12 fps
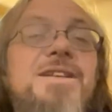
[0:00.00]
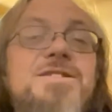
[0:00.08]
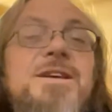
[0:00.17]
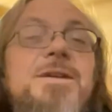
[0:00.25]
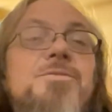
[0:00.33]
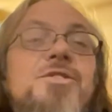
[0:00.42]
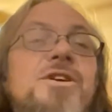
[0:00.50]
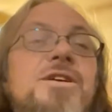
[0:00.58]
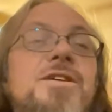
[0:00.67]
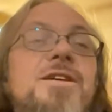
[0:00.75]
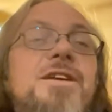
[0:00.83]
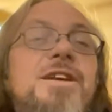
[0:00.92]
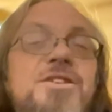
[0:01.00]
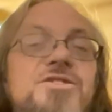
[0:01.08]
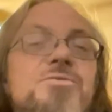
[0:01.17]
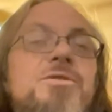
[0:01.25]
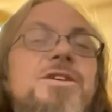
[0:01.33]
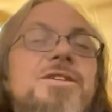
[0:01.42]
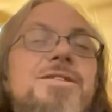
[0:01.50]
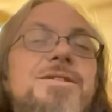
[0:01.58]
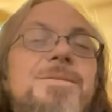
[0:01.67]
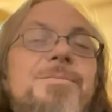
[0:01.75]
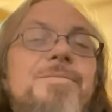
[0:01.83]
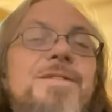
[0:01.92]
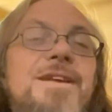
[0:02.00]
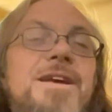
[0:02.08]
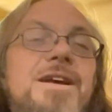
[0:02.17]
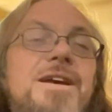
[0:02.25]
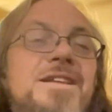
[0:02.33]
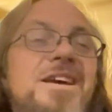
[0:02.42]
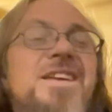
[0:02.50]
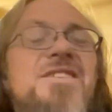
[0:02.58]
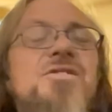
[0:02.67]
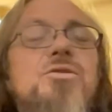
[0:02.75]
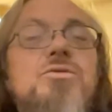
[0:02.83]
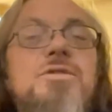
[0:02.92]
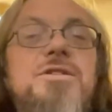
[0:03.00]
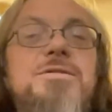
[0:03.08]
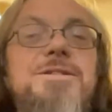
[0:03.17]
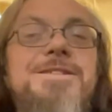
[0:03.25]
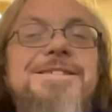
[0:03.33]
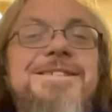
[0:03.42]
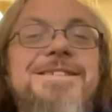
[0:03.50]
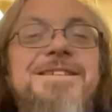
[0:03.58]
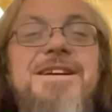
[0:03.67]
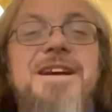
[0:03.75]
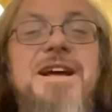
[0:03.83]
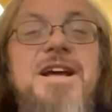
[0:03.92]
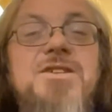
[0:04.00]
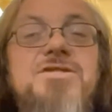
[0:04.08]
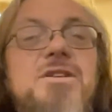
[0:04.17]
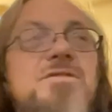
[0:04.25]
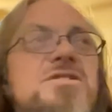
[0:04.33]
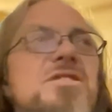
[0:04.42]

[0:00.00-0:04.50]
that same song each week. That gets old. So